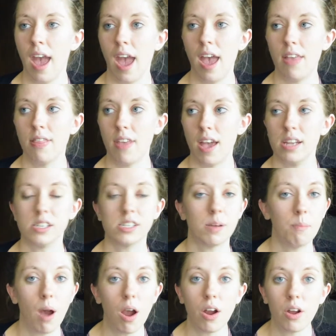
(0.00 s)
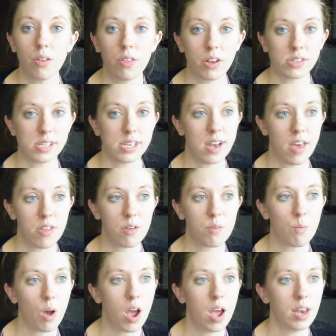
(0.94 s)
and then tomorrow there's
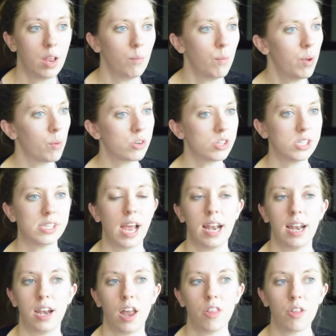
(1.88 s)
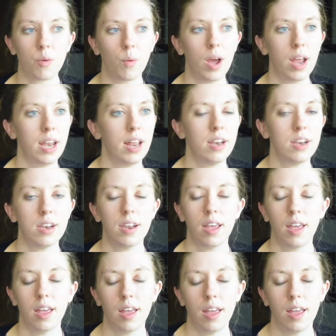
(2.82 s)
another one, and we just had another one, and